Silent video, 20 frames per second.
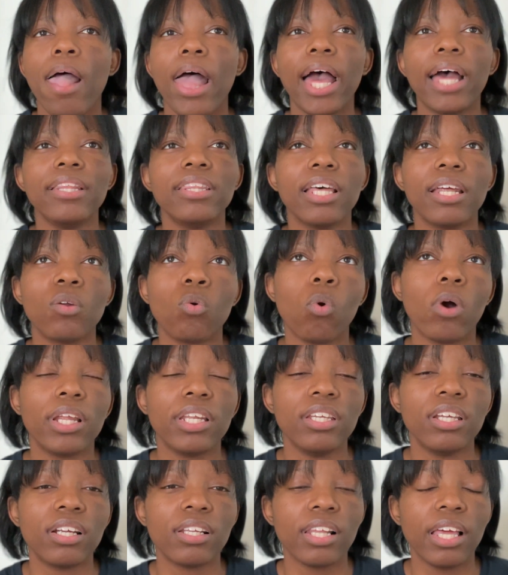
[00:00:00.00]
And then
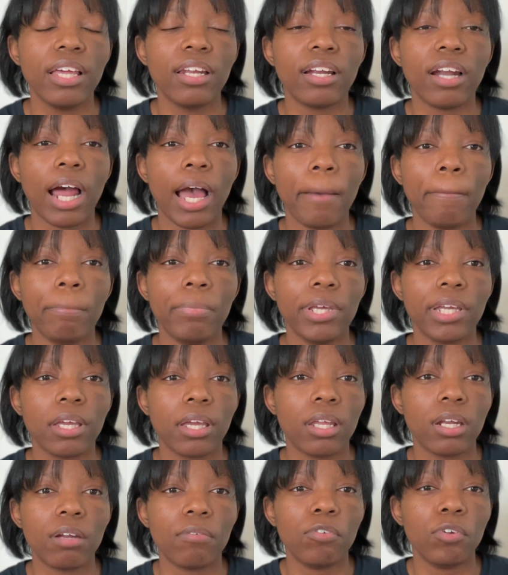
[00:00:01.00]
1 year later, I'm being
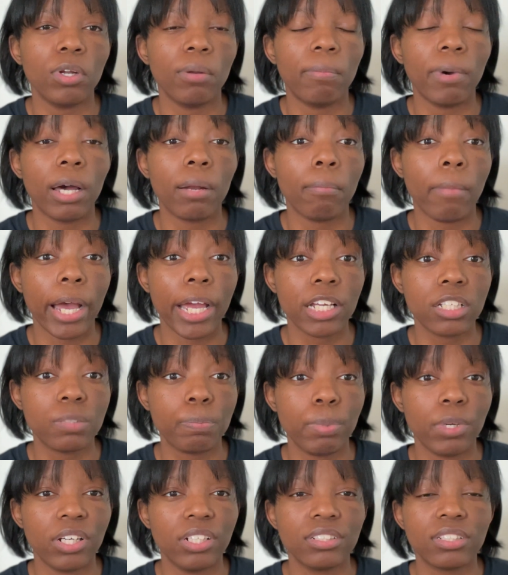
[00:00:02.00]
interviewed about my
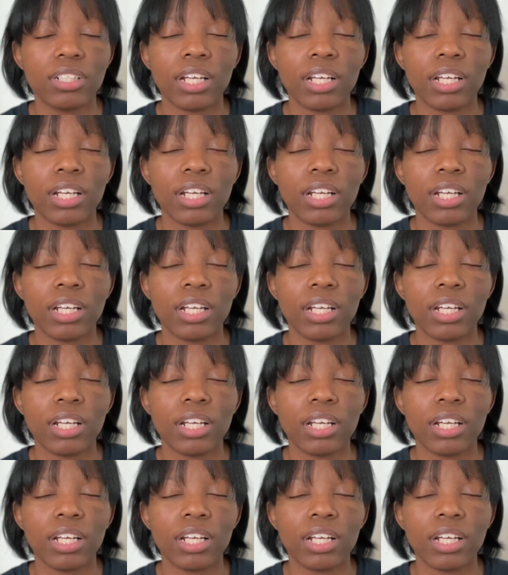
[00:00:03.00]
experience.